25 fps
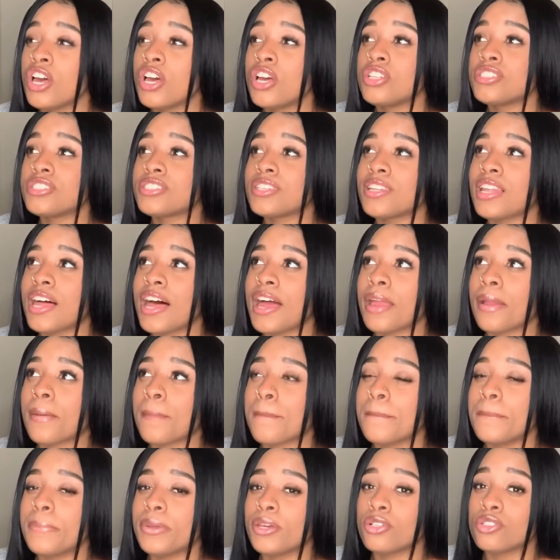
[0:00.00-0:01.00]
to like
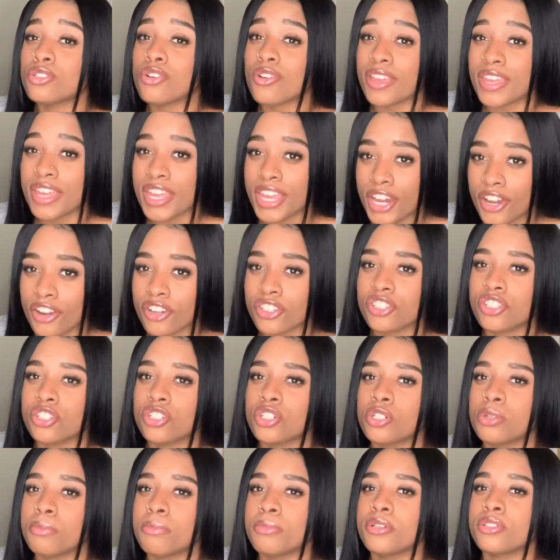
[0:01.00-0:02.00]
build on
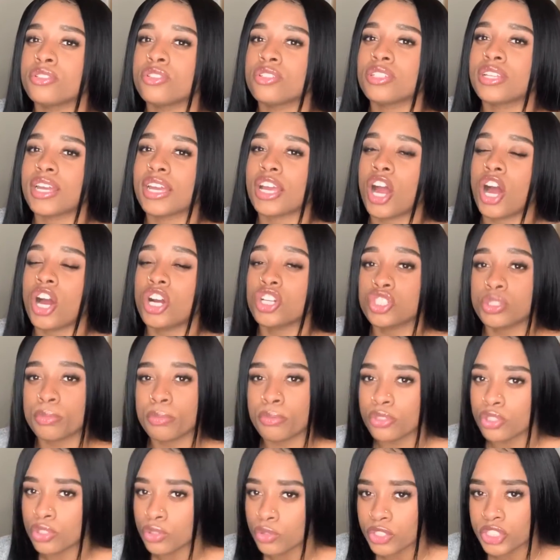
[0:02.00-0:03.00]
character, build on like
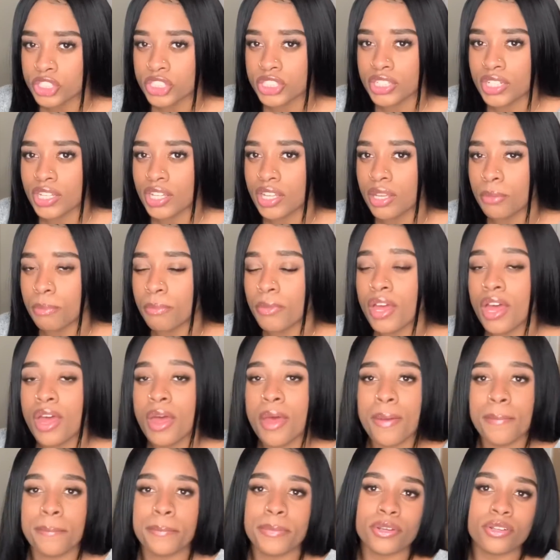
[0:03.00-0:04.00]
entrepreneurship,
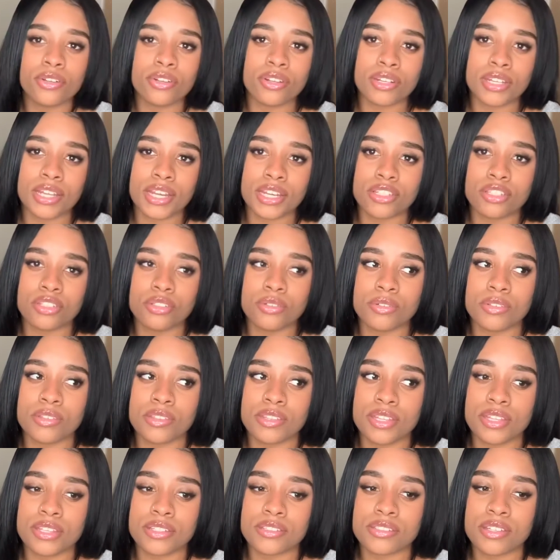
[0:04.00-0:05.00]
build on like doing
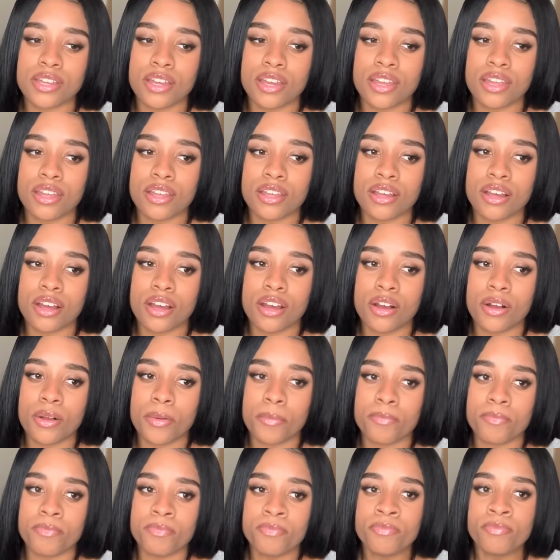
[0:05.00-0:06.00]
things like
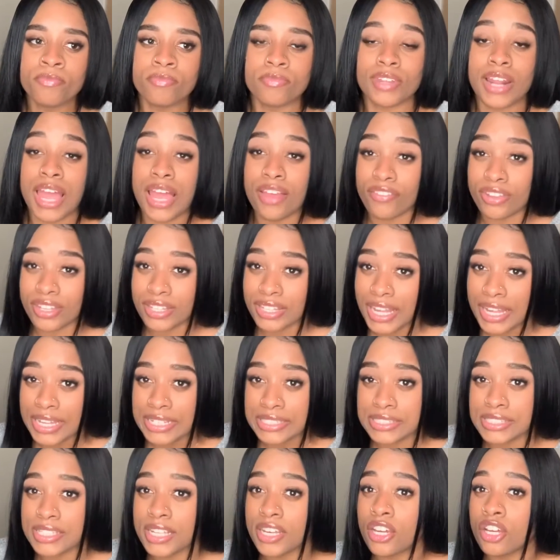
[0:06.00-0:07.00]
um, having
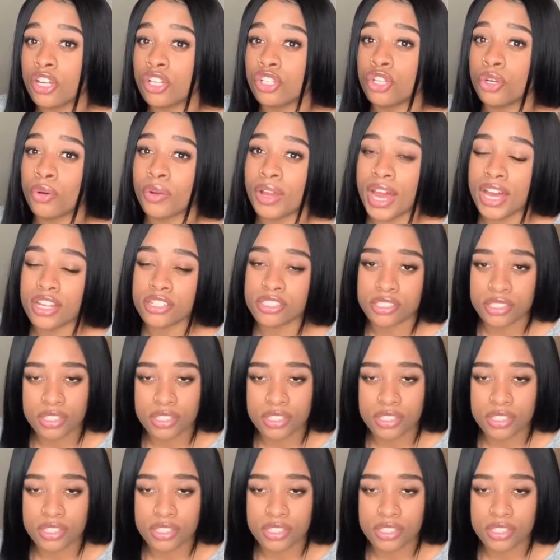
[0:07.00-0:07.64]
clientele, knowing how to